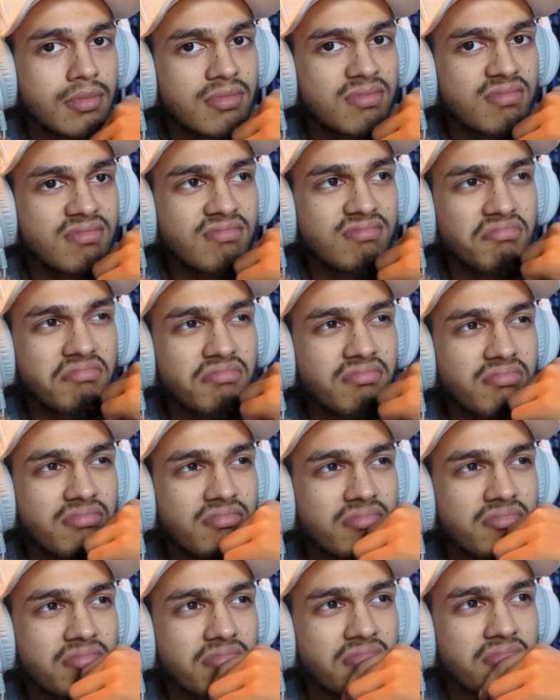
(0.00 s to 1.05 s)

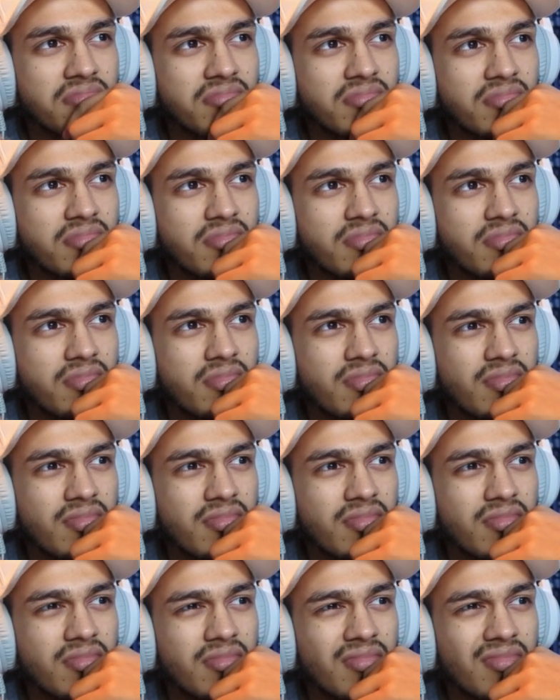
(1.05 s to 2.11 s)

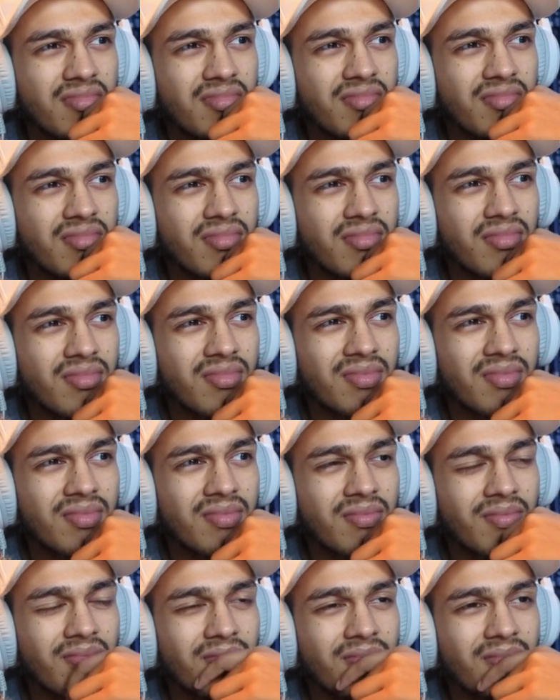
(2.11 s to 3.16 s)

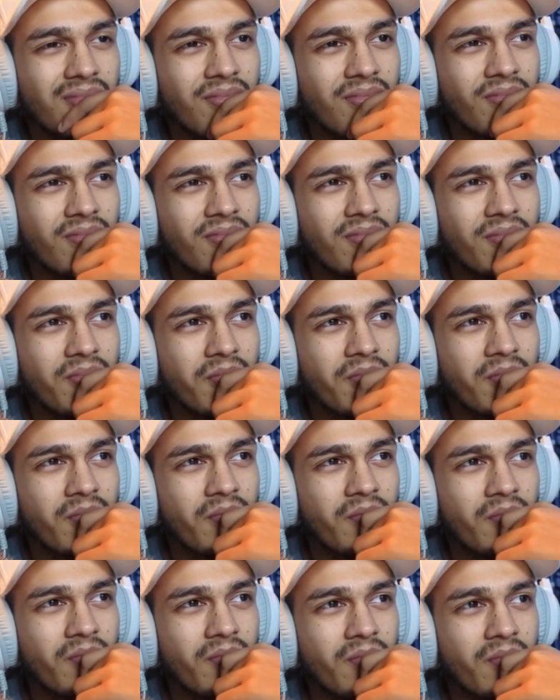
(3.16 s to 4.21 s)

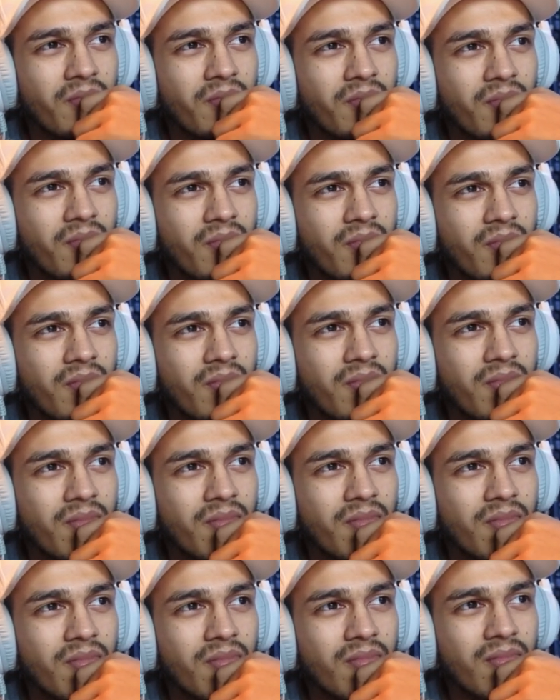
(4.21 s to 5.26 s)

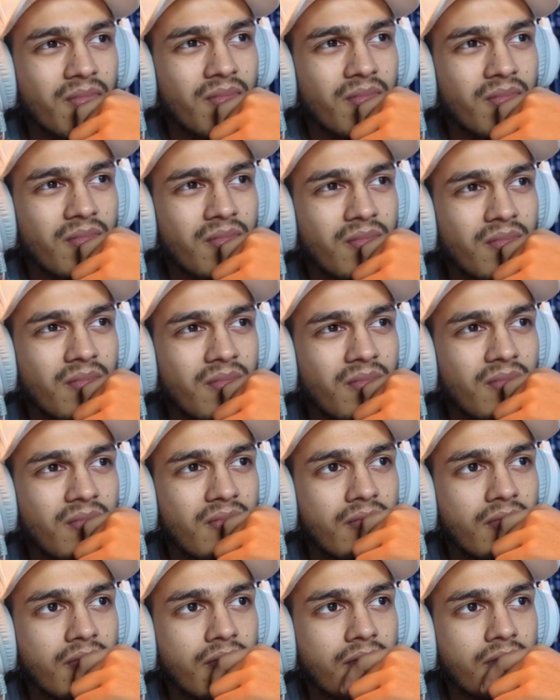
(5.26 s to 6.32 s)

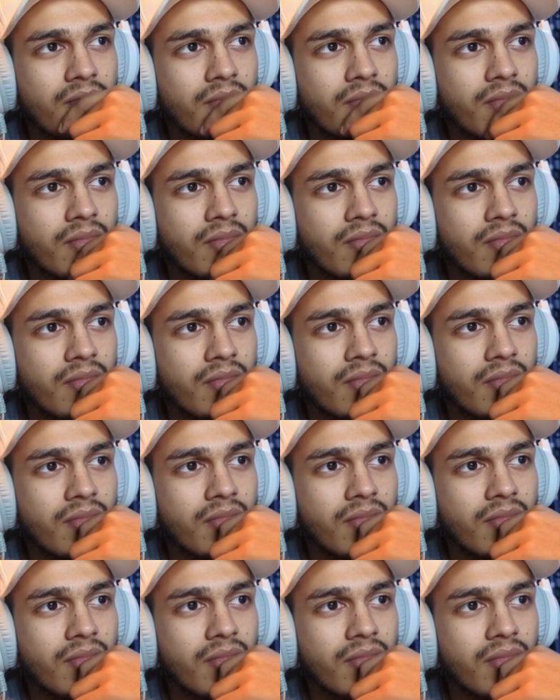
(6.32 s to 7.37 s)

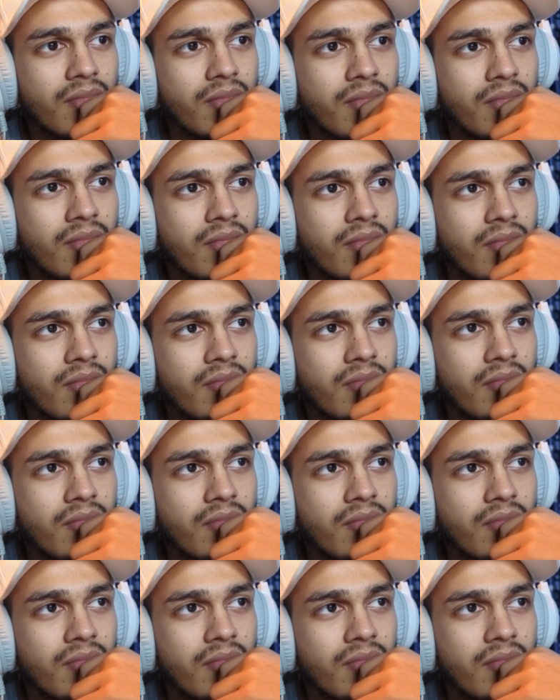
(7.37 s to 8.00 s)
(not speaking)